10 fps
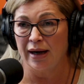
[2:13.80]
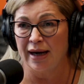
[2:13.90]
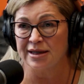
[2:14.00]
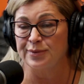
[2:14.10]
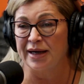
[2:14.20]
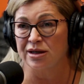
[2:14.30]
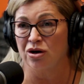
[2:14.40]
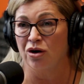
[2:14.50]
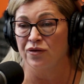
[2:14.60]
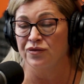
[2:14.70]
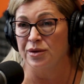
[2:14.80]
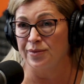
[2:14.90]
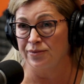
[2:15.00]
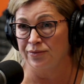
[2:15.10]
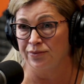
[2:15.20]
aspect of
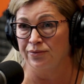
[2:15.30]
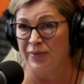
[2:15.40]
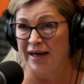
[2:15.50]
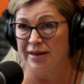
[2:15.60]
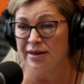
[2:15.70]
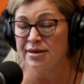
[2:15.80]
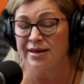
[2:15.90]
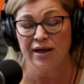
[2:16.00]
the maintenance,